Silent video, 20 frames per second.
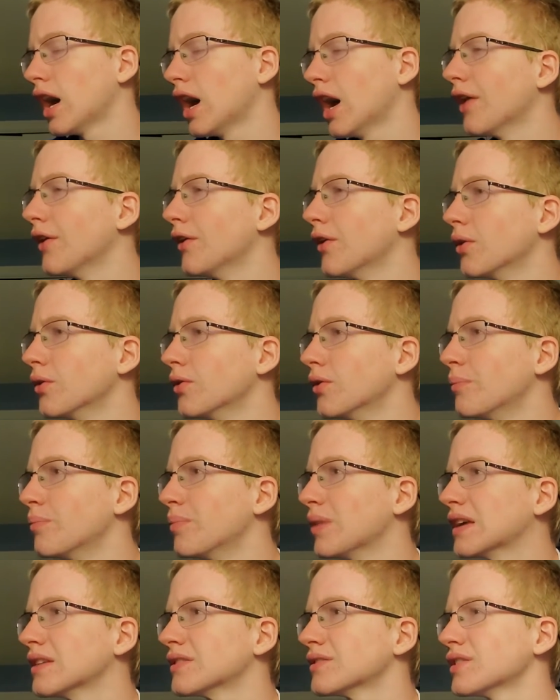I know the
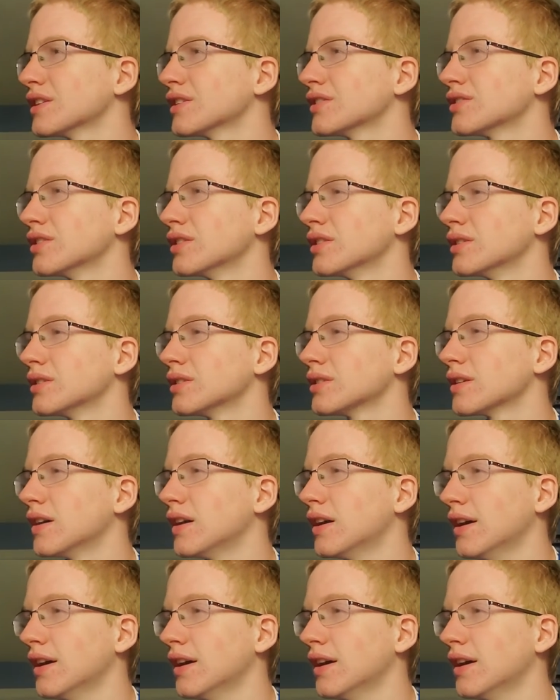basics, and